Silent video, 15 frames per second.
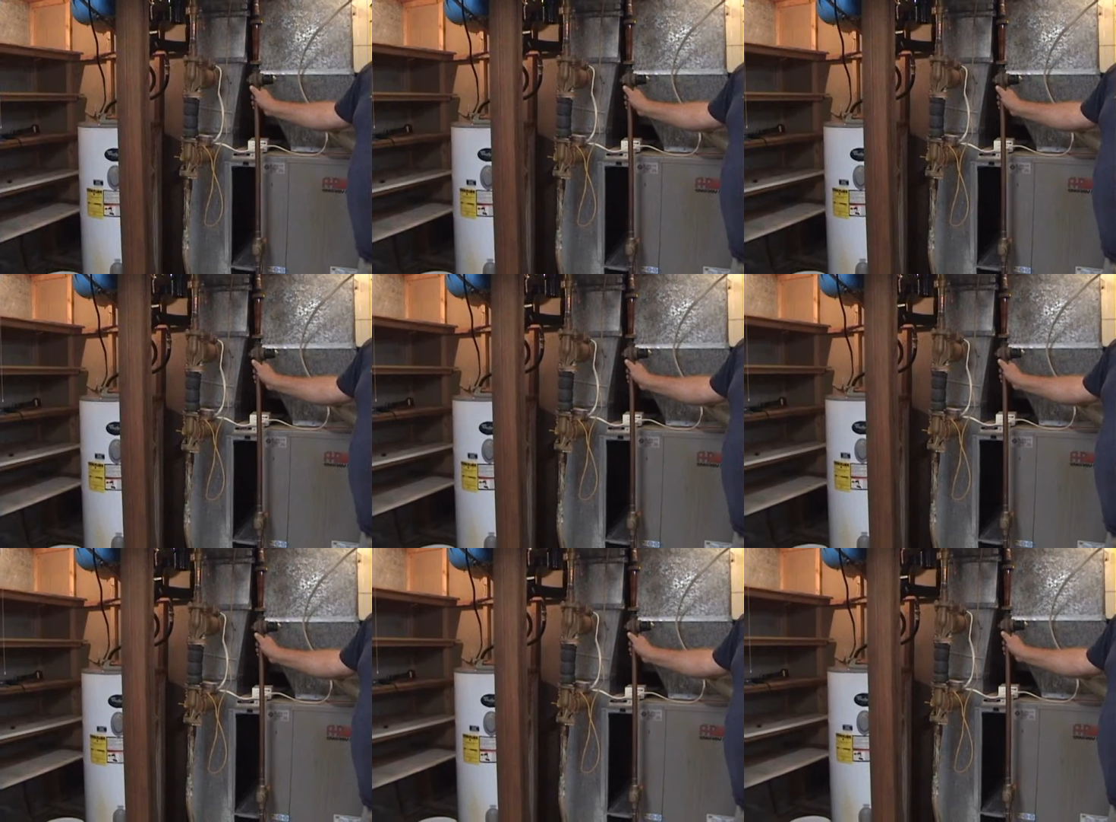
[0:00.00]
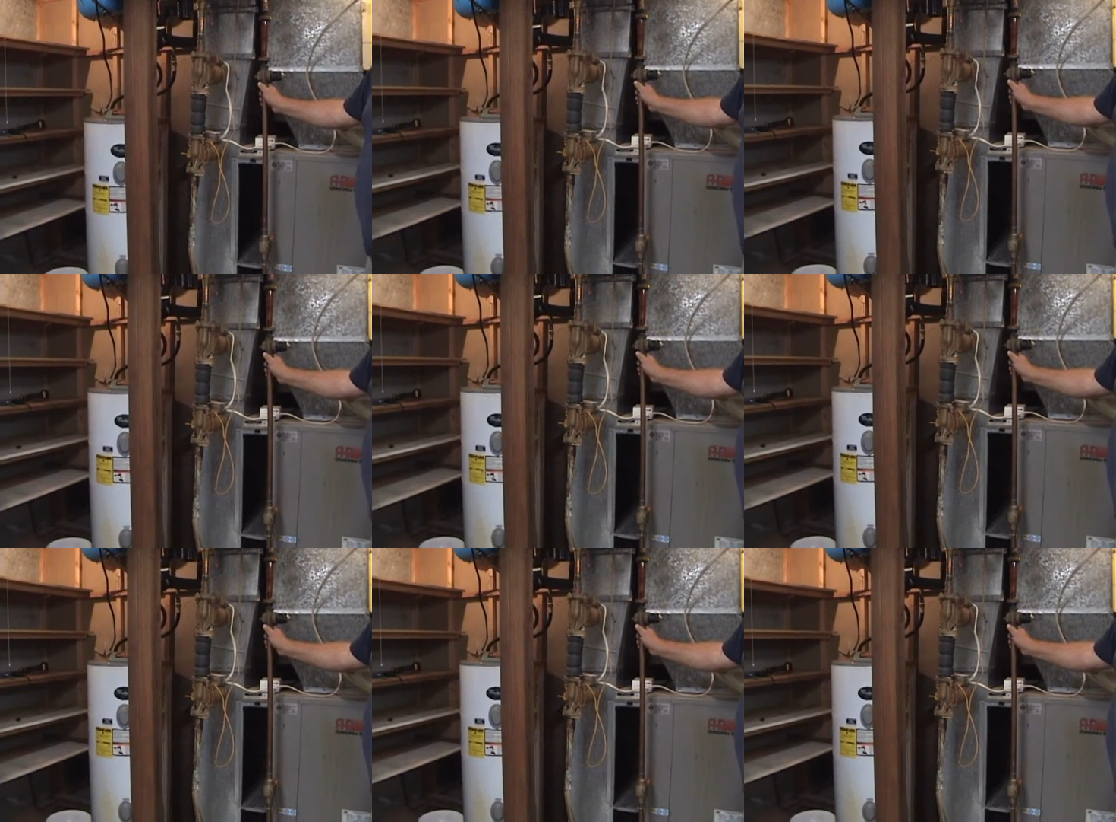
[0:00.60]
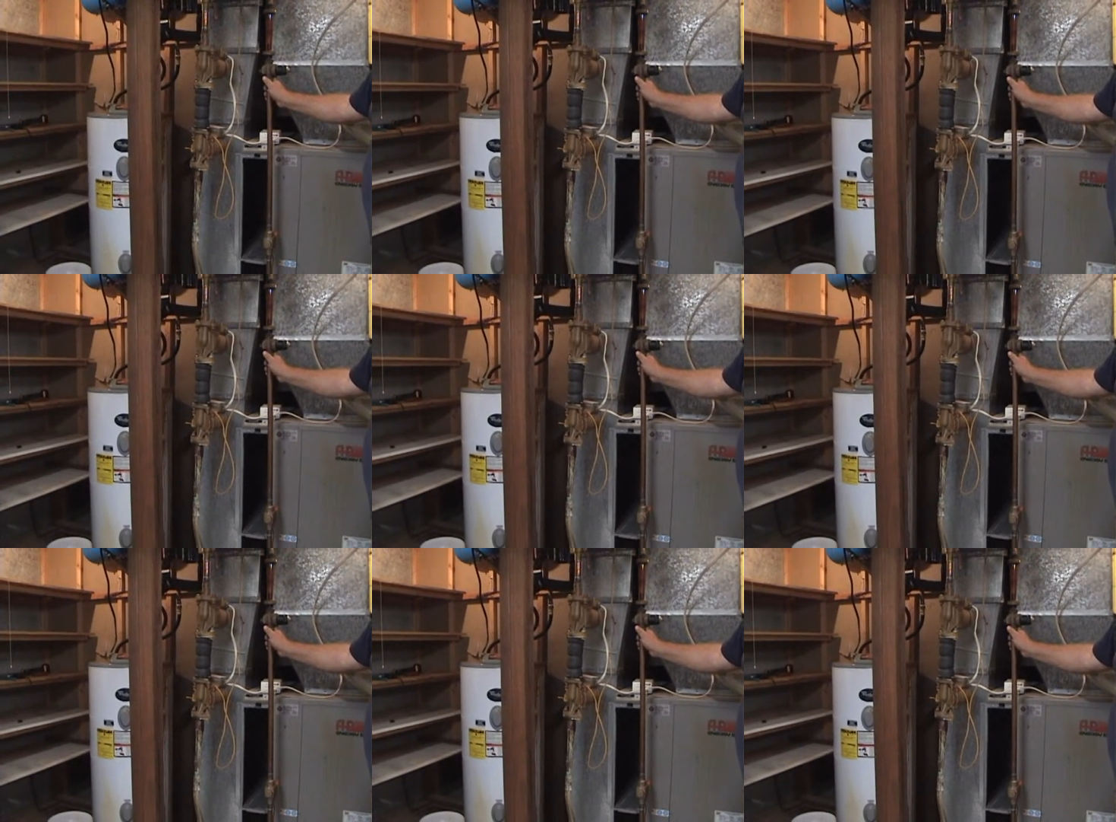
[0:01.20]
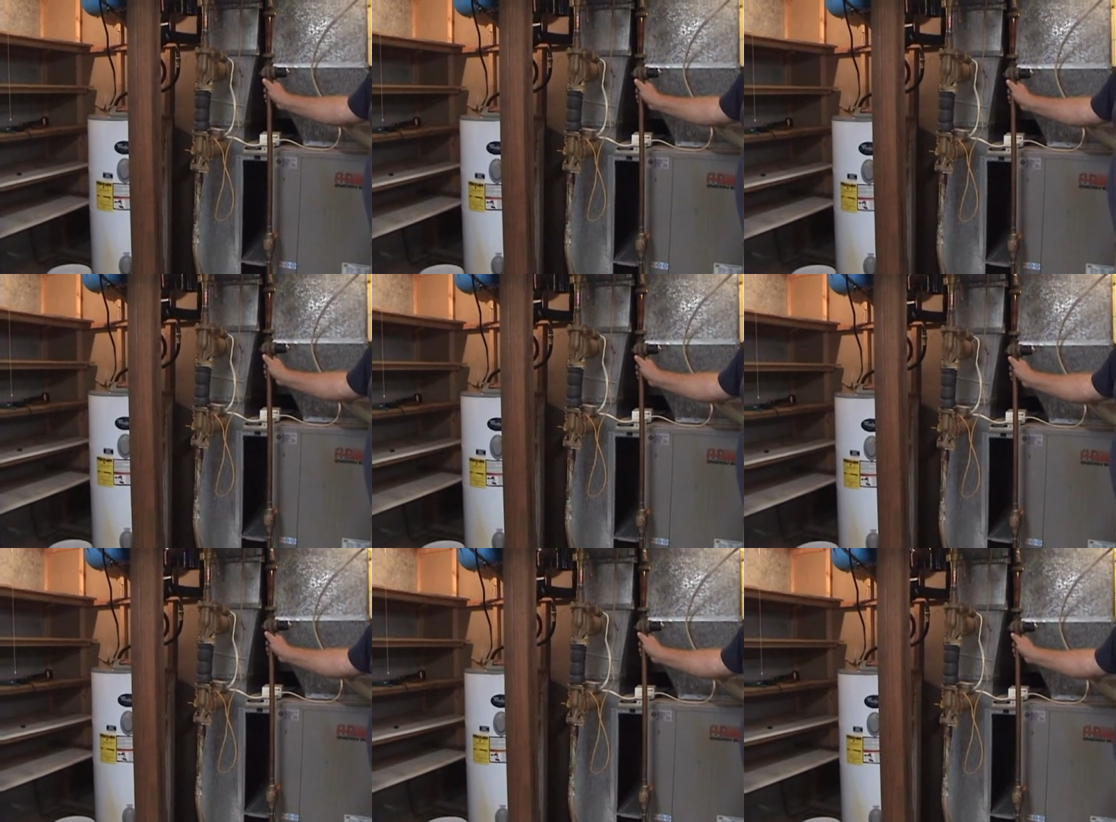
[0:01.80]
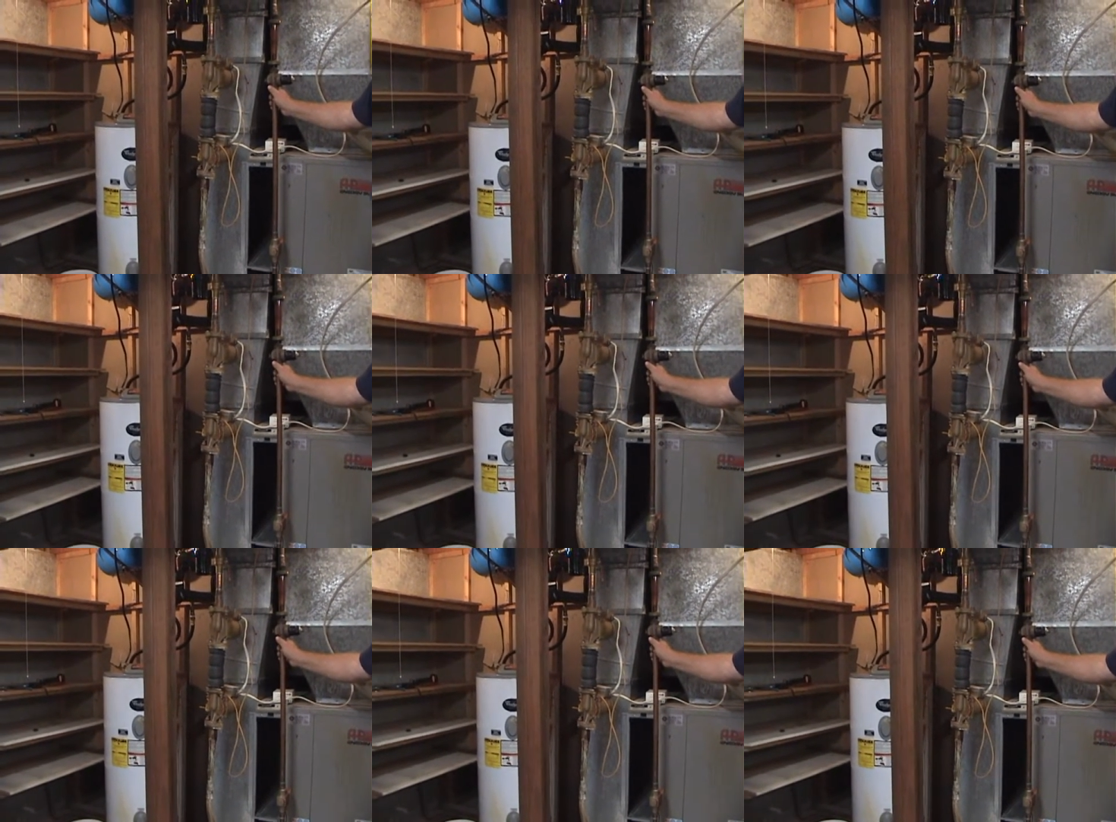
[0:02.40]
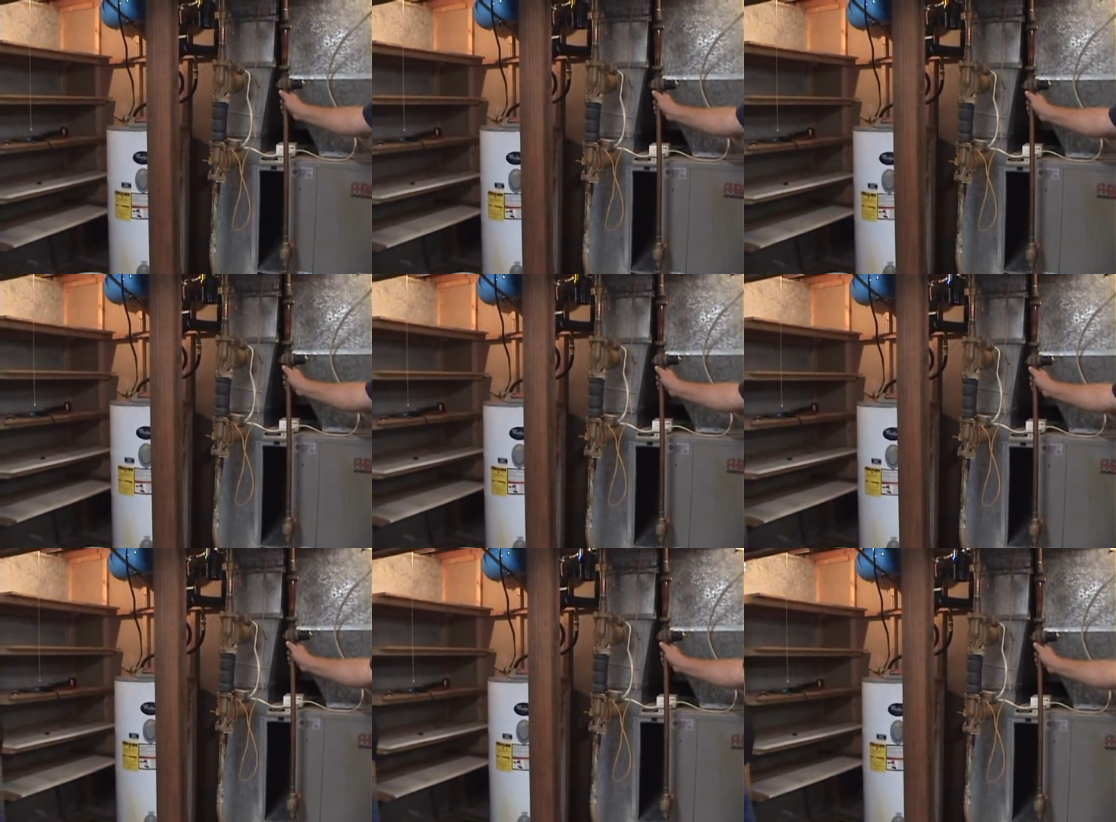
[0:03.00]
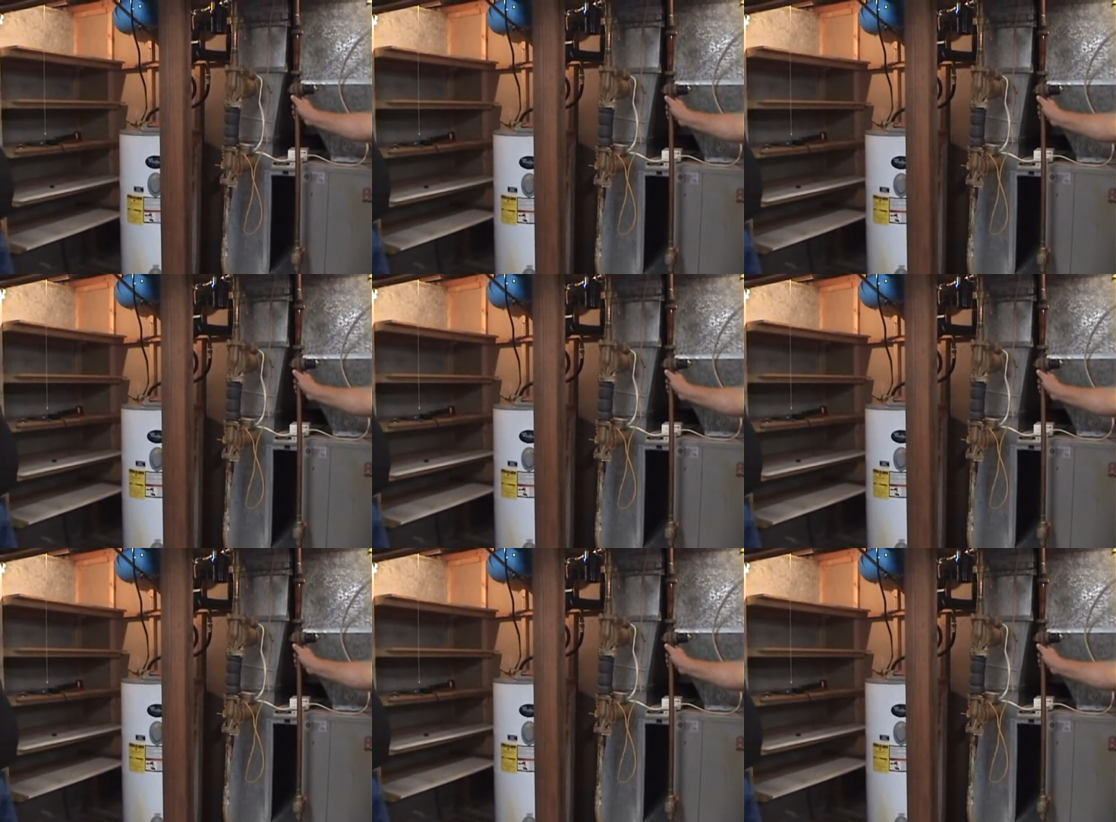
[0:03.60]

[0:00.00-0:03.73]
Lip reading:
Nobody's mouth can be seen.